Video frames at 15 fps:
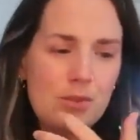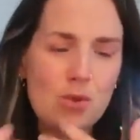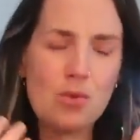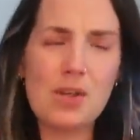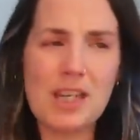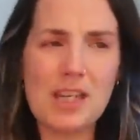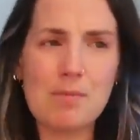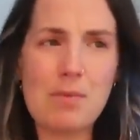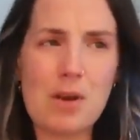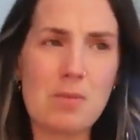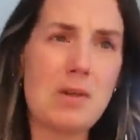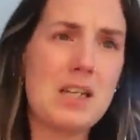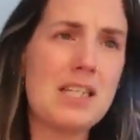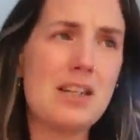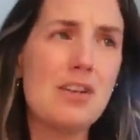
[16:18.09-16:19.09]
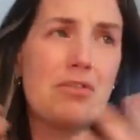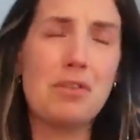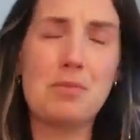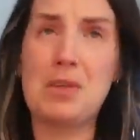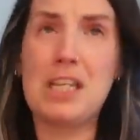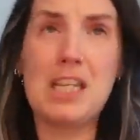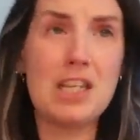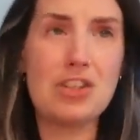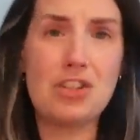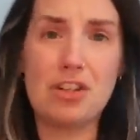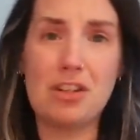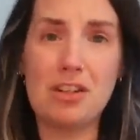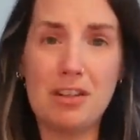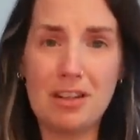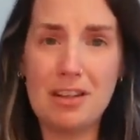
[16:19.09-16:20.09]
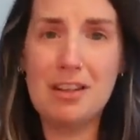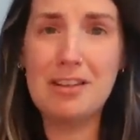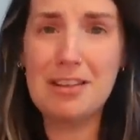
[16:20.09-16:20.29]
talking by myself in my kitchen.